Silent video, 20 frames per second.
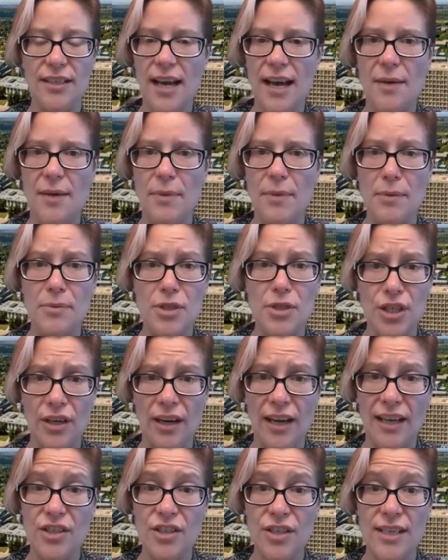Um, I'm sure
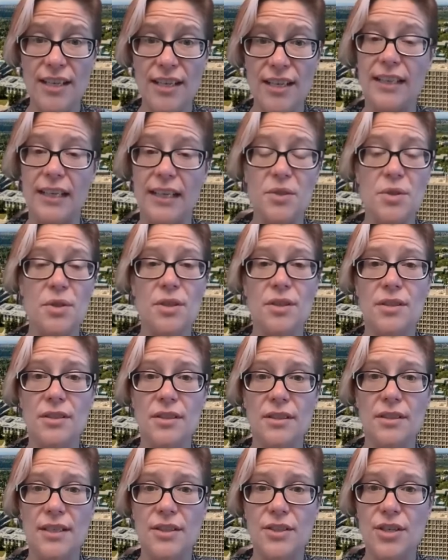actually
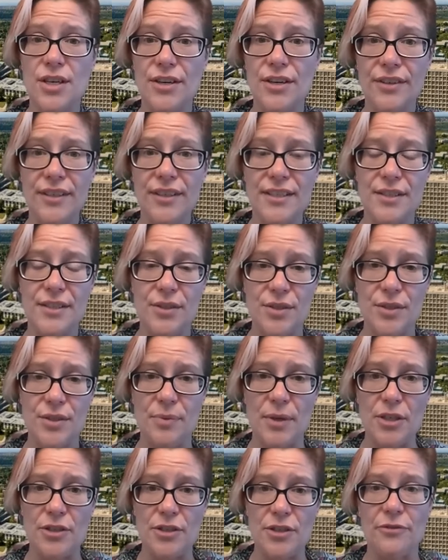electrical engineering, because there's a
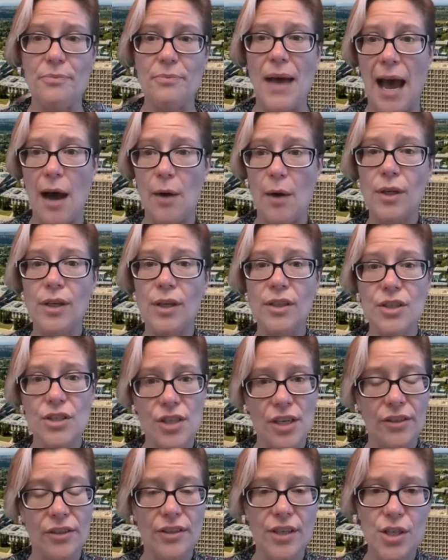bunch of power
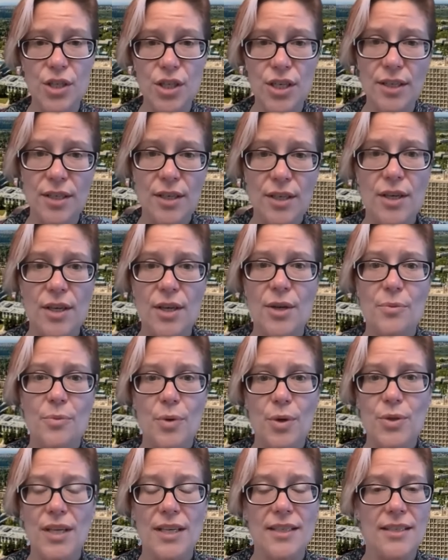generation
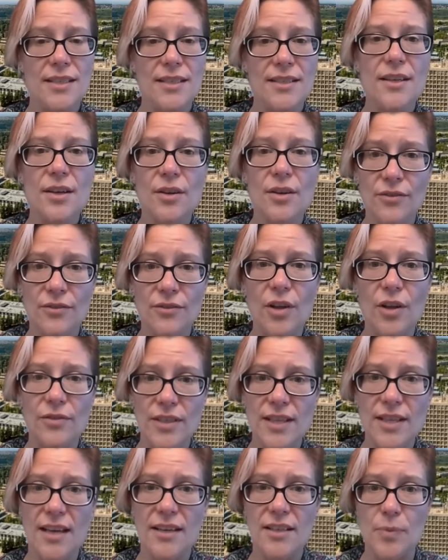processes that are involved
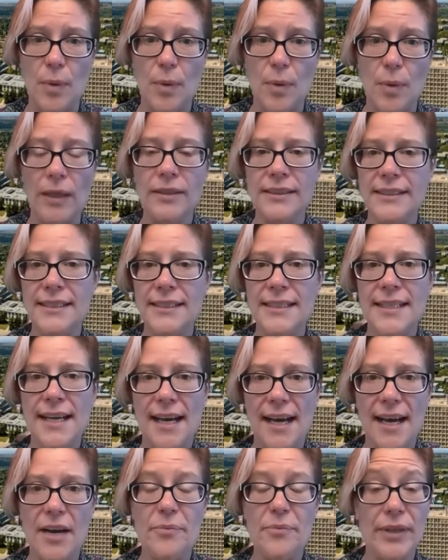in that as well.
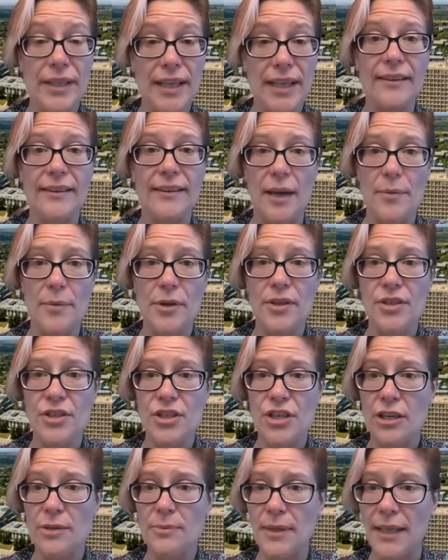Um, but yeah, chemical
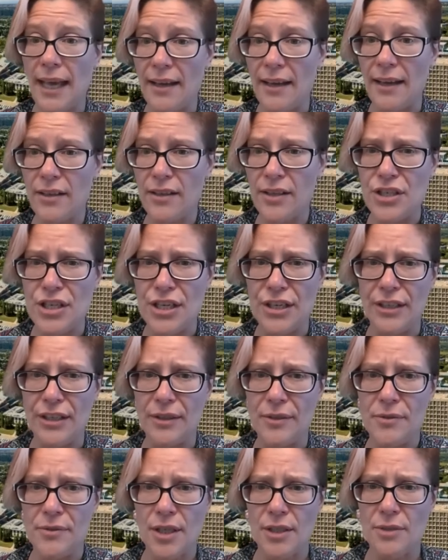engineering, mechanical
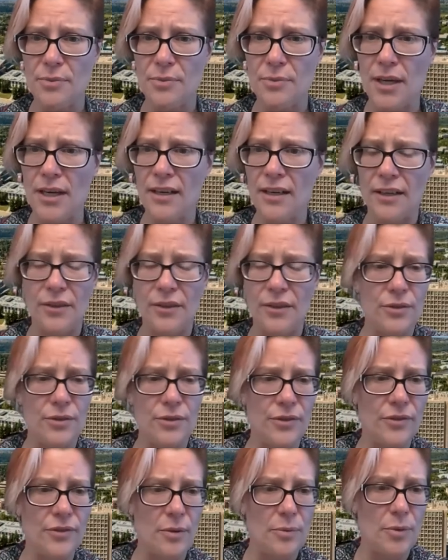engineering. Dr. Brennan, I don't know
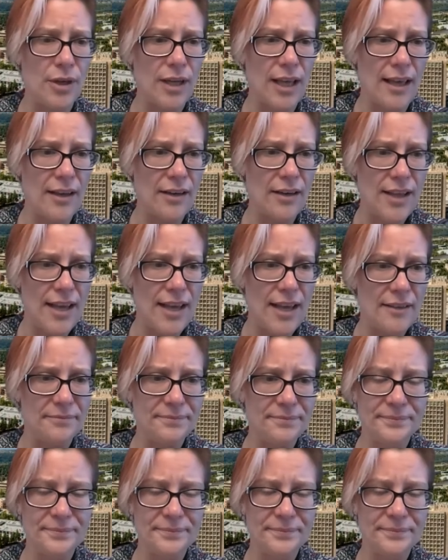if you've got more to add on that.